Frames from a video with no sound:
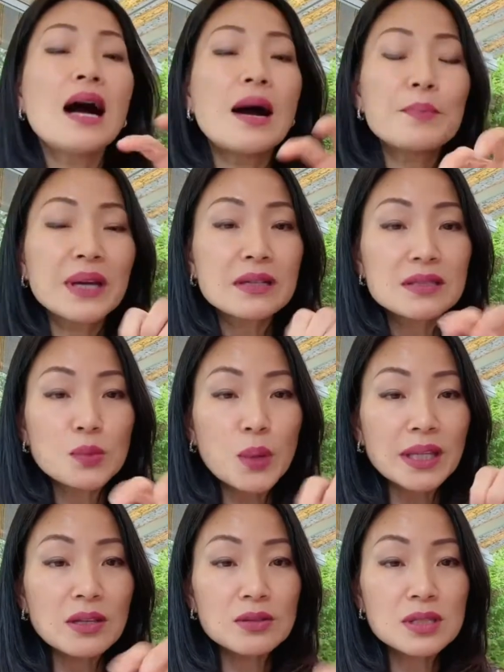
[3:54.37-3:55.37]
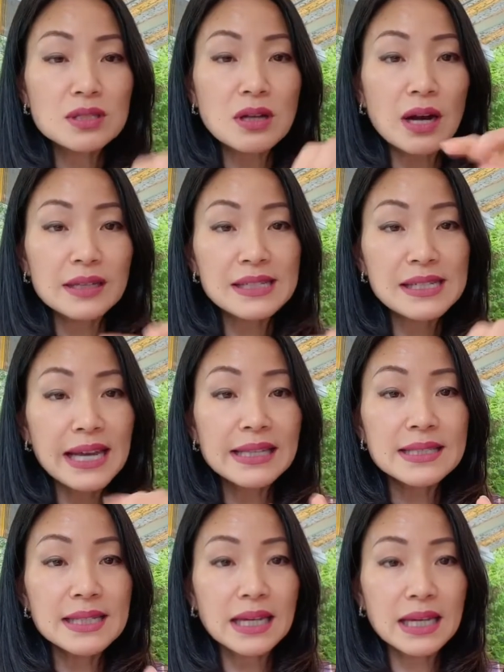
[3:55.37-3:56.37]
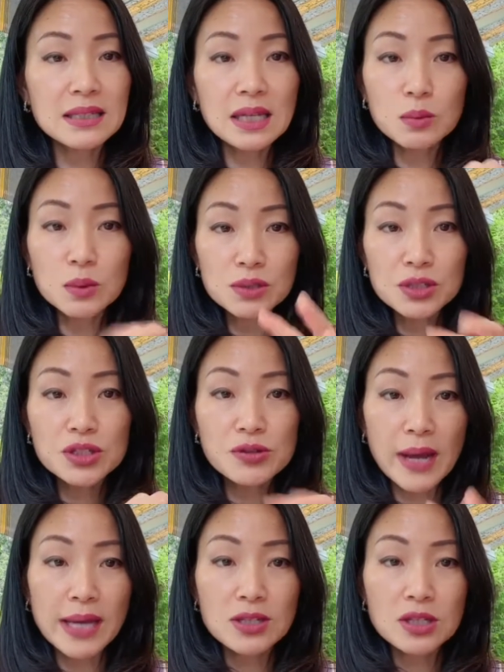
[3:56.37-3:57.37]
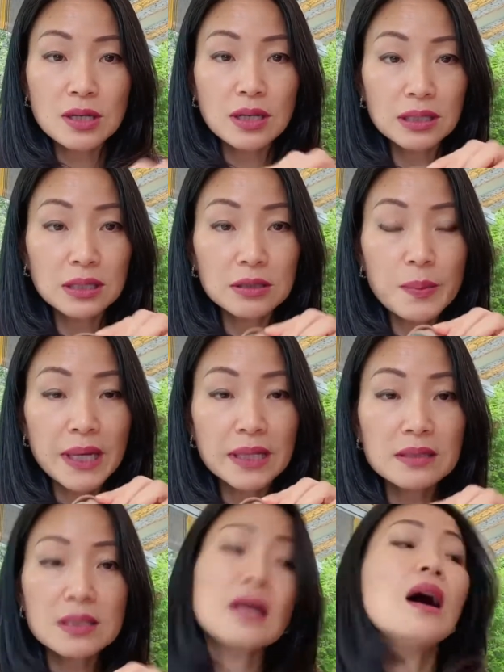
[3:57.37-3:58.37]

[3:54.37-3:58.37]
because when you start dancing it, it will stretch a little bit.